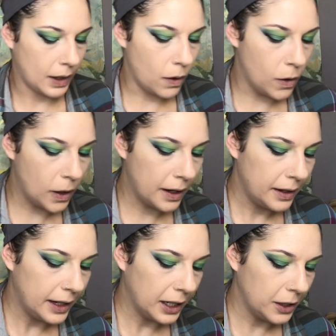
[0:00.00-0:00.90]
Or
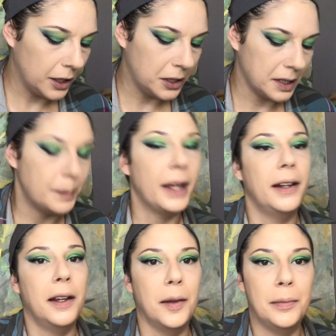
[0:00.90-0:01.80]
it could have just been
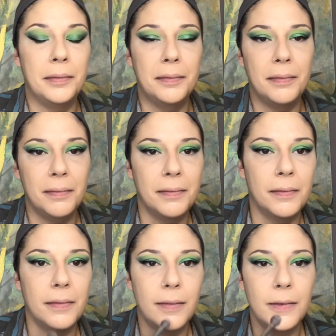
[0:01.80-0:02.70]
him
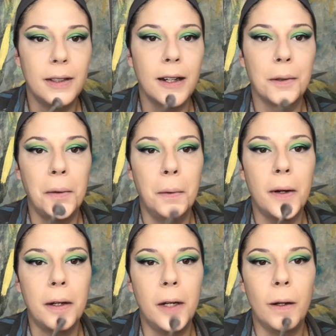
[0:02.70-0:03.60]
not really
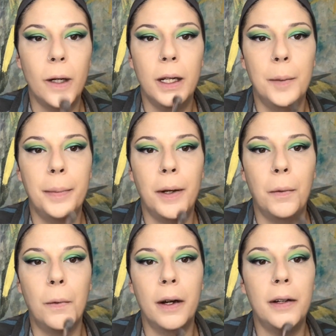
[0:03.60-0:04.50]
wanting to do it, but
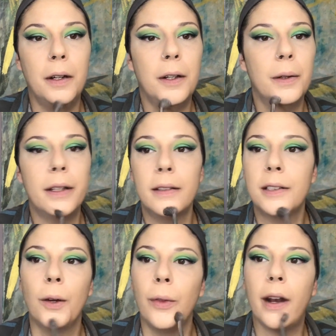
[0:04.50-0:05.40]
wanting to do it
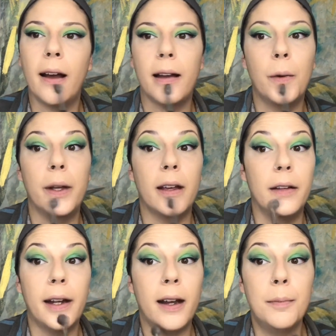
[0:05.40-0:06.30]
so that I quit
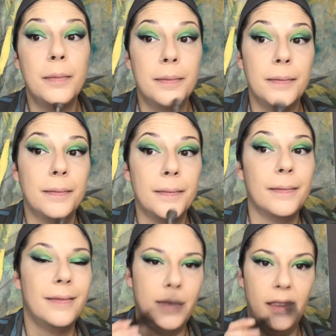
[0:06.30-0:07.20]
yelling at him.
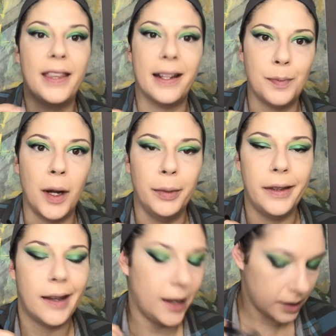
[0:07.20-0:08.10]
That's probably
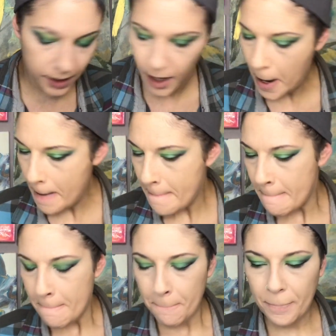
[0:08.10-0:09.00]
the case.
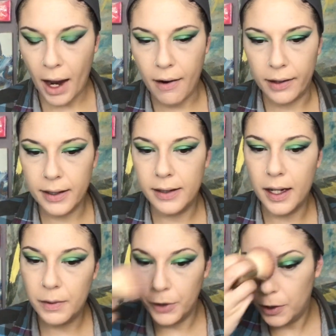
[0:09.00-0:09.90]
All right, let's
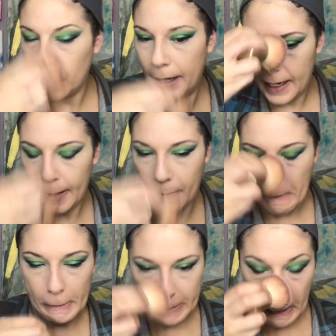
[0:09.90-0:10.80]
dust with Shorty, get
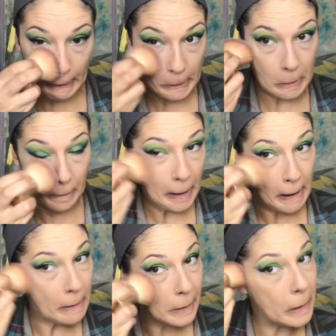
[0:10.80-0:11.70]
all this extra
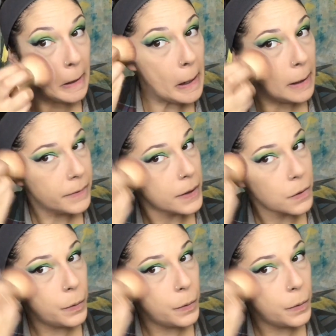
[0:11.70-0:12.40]
powder off because